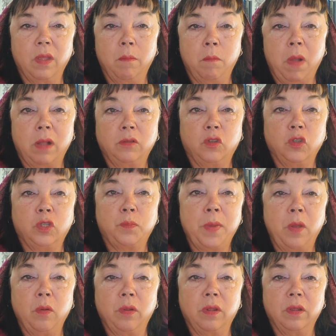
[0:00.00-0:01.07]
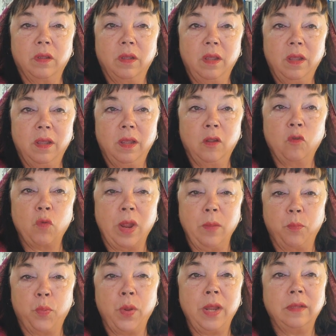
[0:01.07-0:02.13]
Manzur spoke,
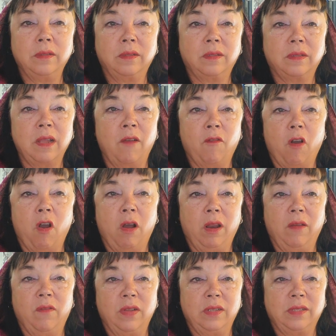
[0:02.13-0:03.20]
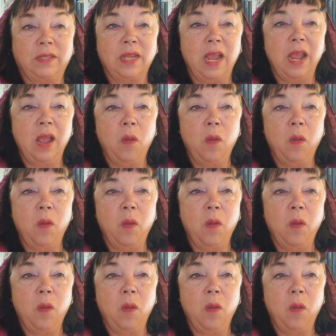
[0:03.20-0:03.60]
"Great prince of all of us,